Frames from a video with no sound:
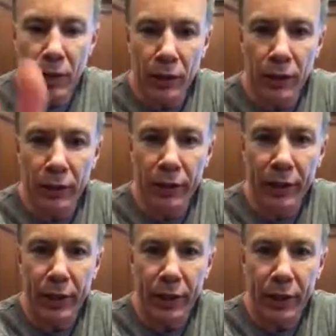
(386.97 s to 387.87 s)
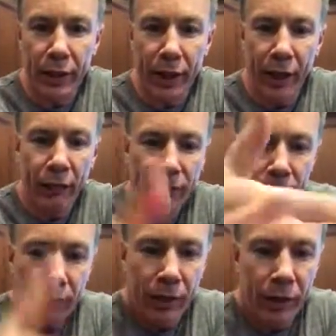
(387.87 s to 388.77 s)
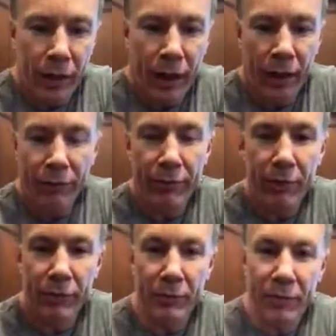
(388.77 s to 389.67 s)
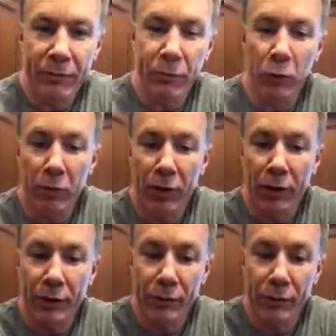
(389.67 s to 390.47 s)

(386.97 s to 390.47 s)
and literally cut it in half and in half to make 4 burgers.